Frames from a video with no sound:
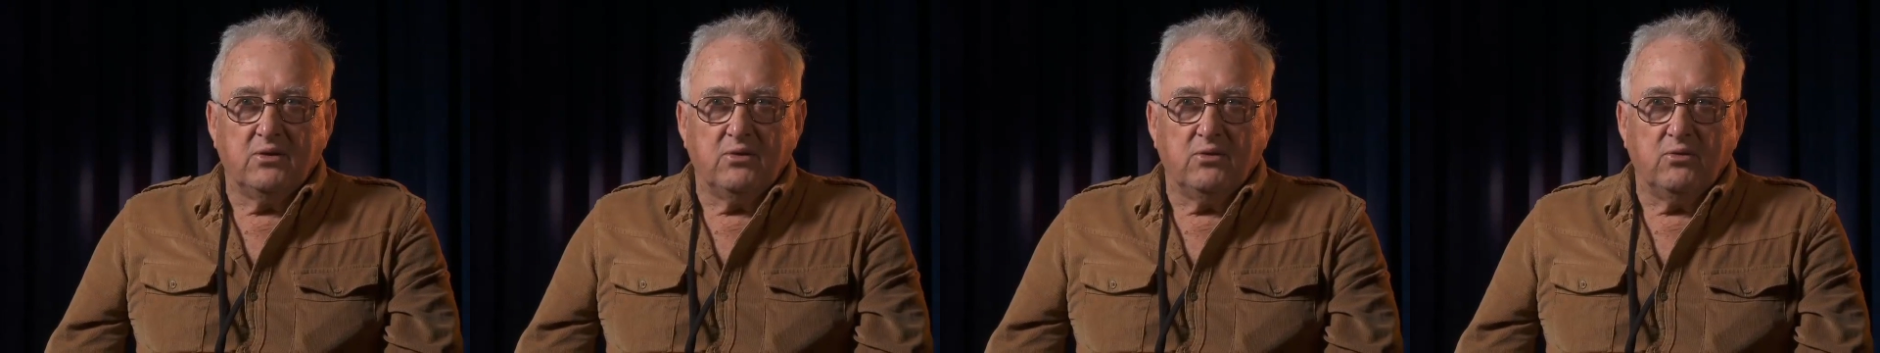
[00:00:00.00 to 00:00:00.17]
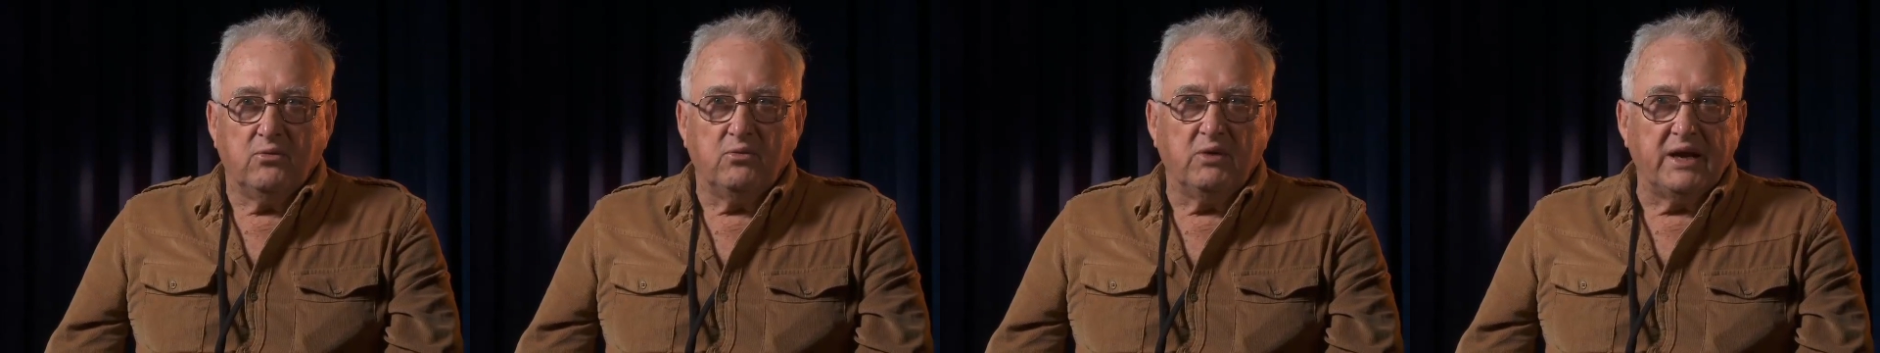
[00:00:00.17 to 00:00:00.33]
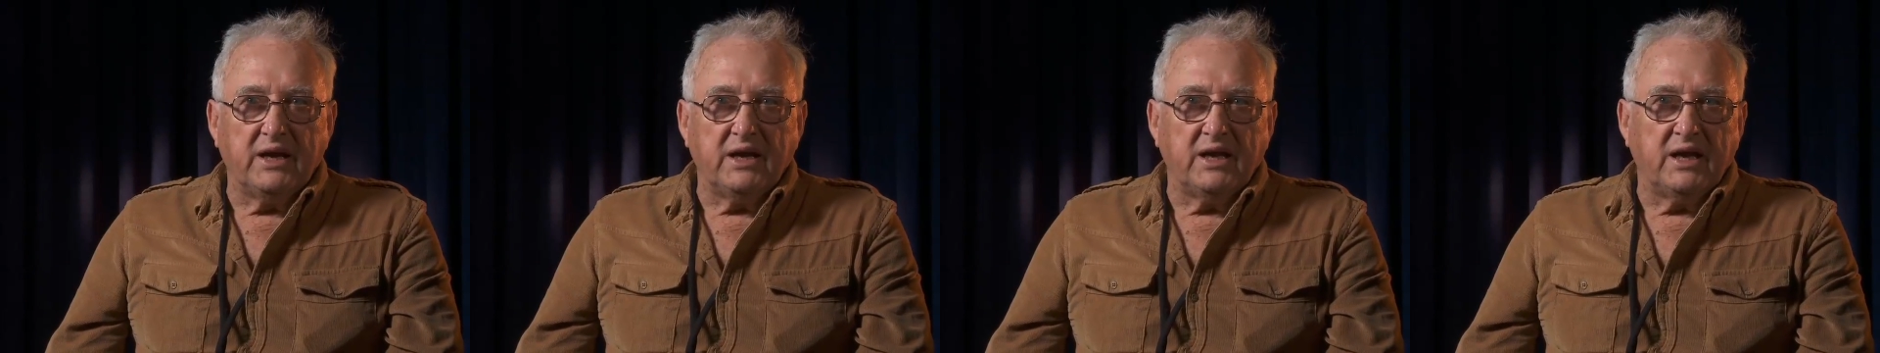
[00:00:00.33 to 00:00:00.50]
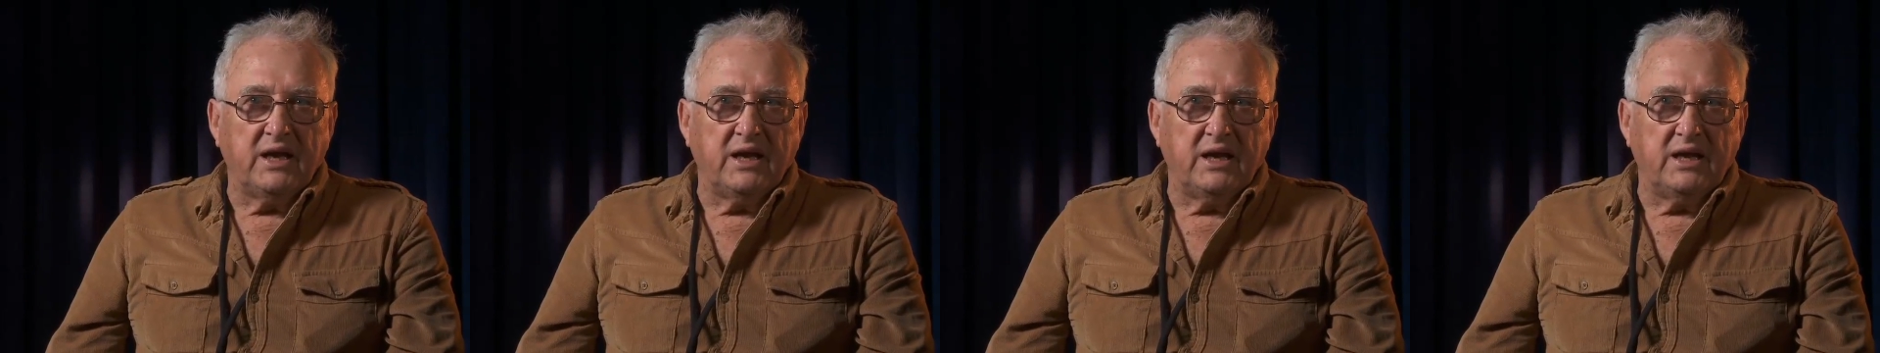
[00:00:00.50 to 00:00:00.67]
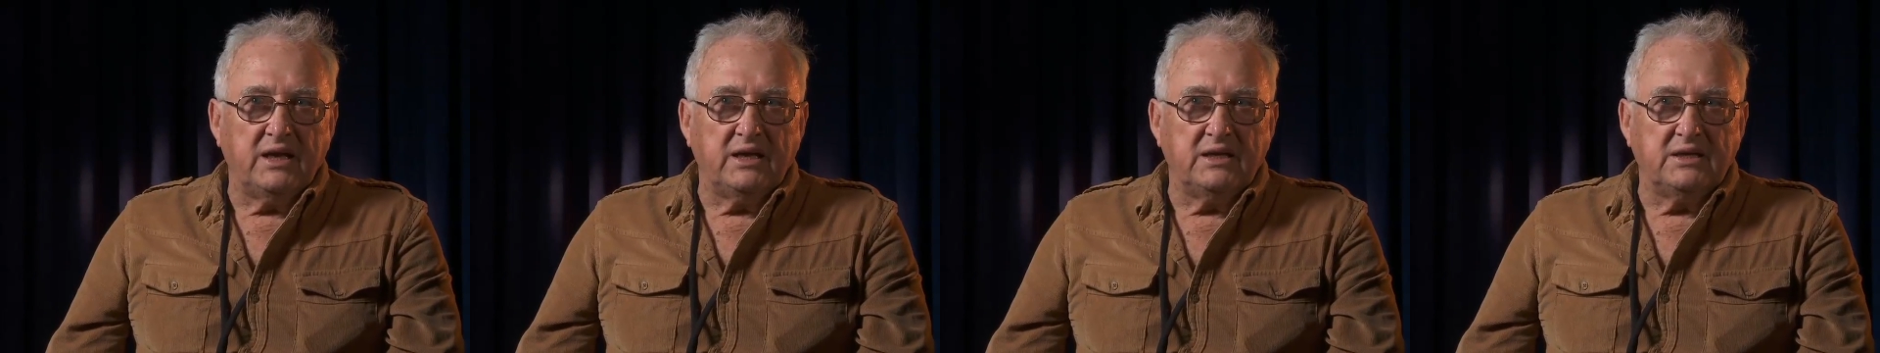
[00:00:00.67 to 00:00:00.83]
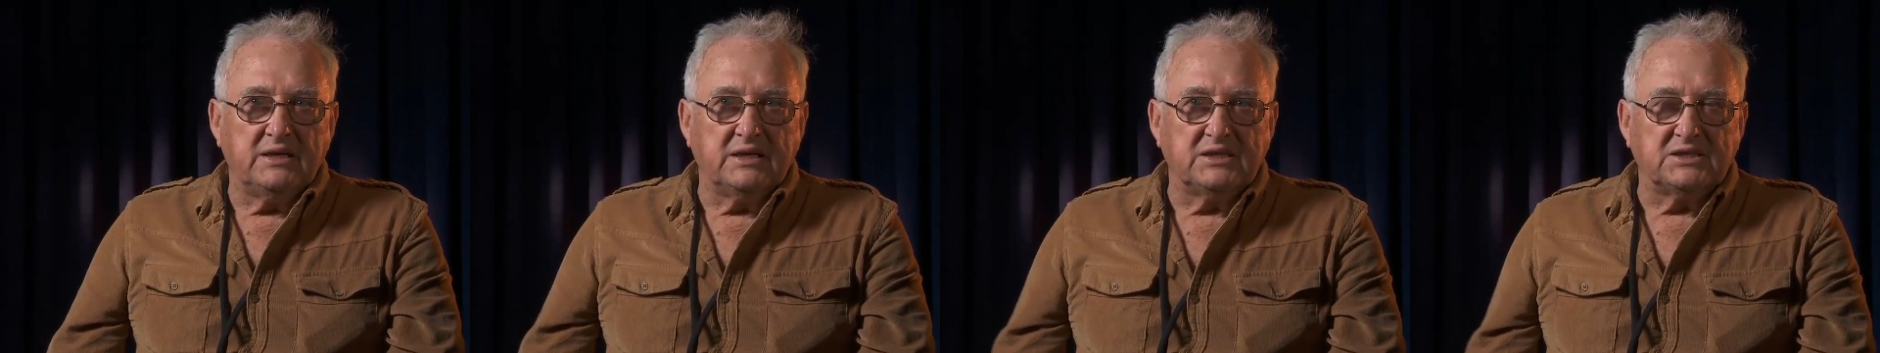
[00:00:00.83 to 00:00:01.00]
When
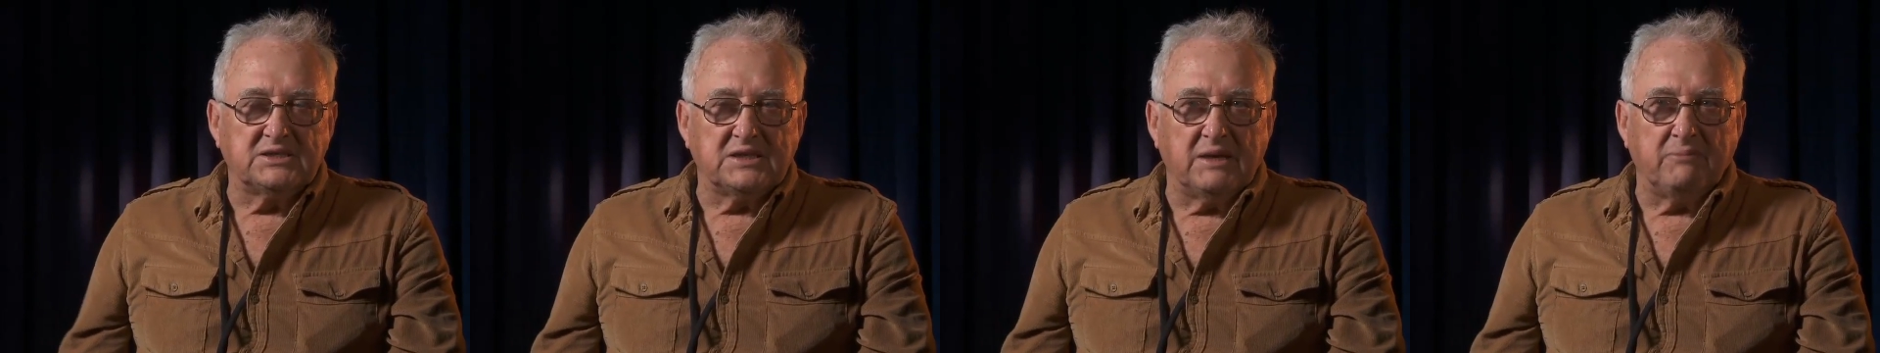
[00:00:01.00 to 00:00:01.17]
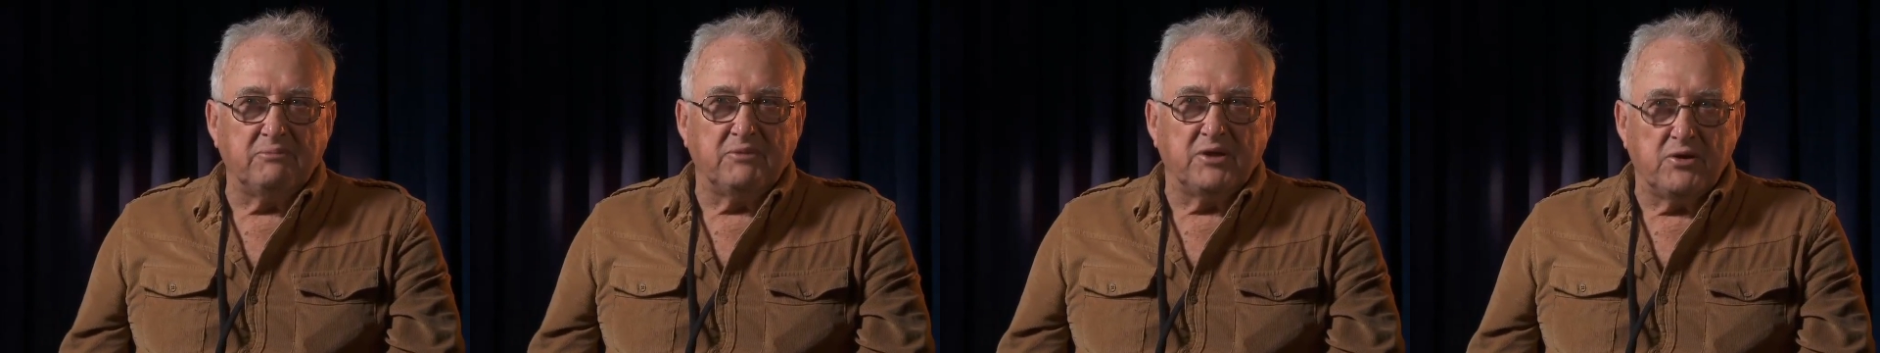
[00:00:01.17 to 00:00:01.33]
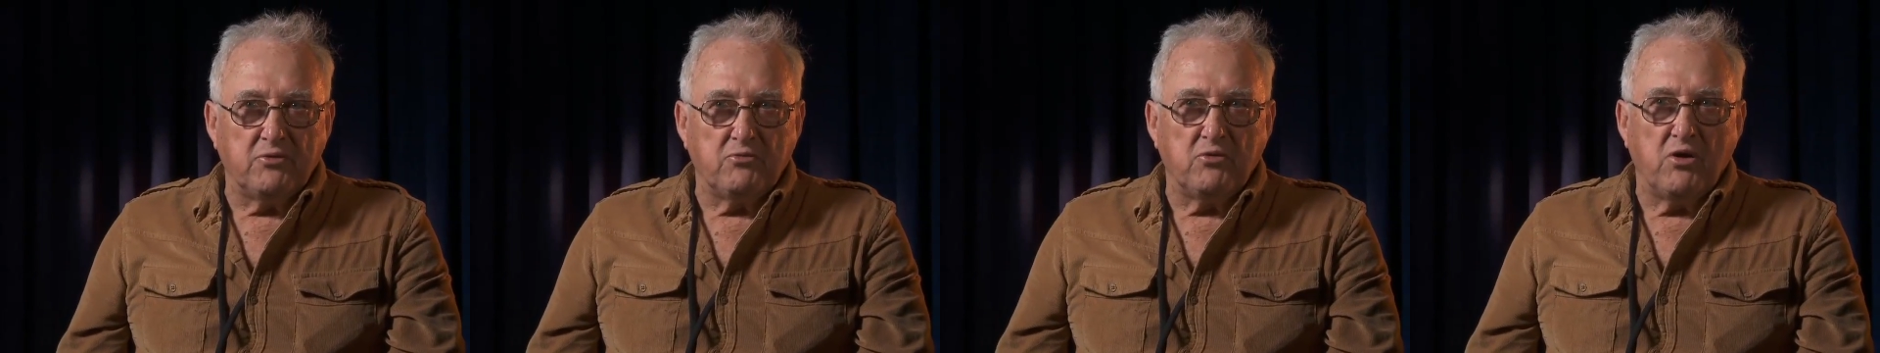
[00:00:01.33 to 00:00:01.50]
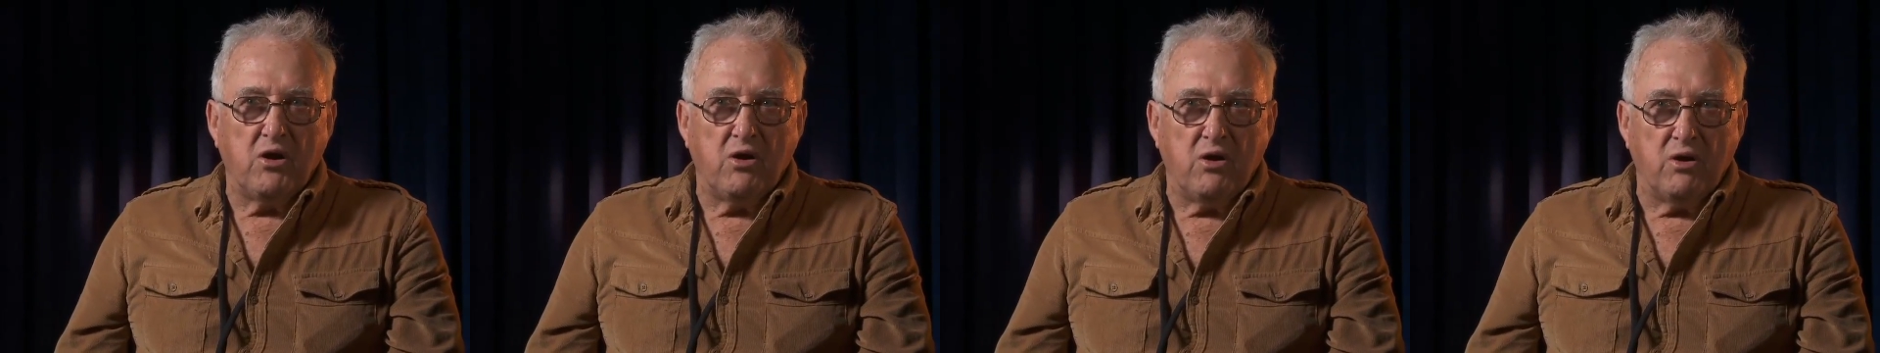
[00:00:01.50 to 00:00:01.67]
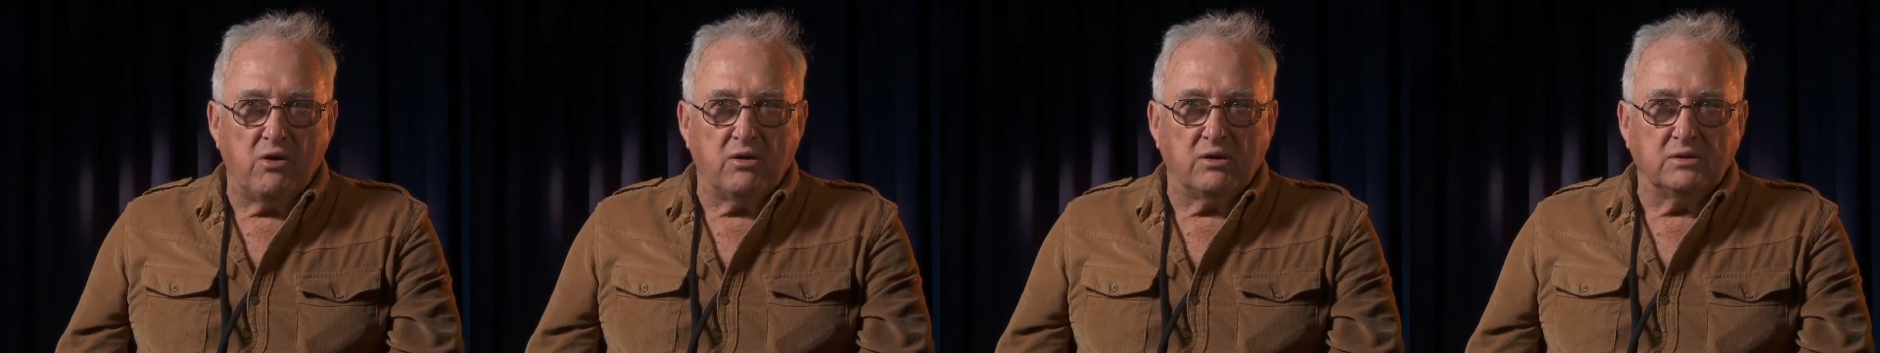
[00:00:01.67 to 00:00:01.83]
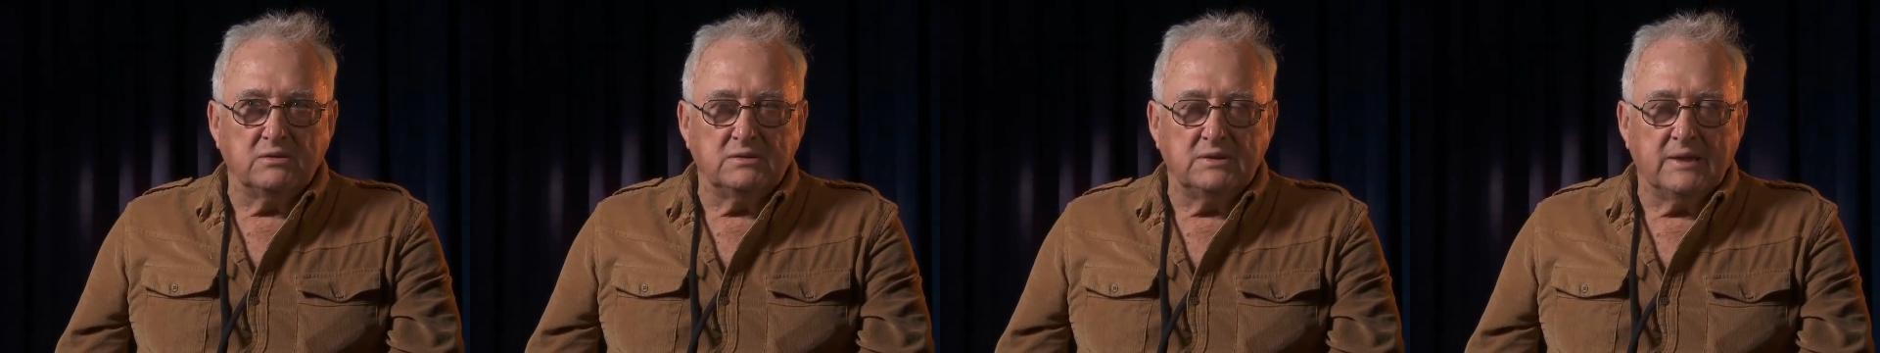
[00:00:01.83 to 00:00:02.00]
he did something
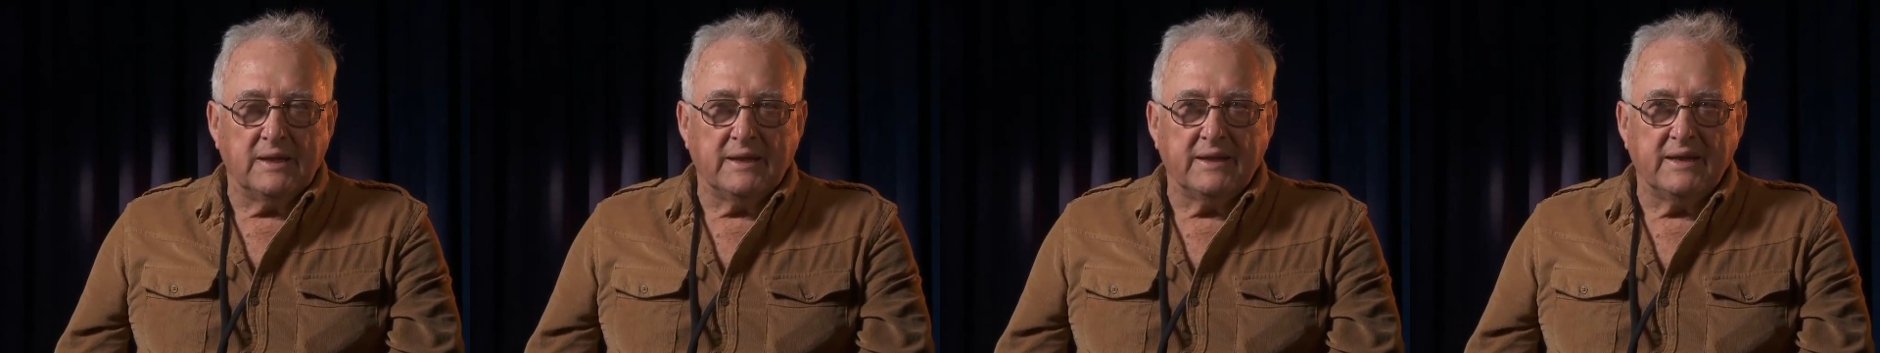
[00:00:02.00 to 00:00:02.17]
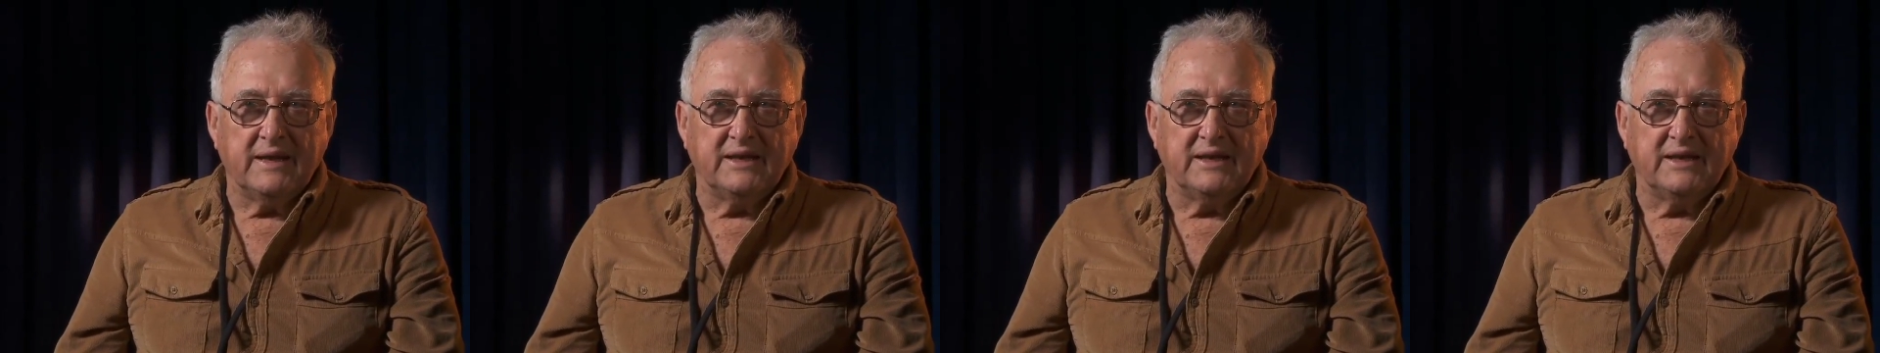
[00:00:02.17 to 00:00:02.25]
wrong,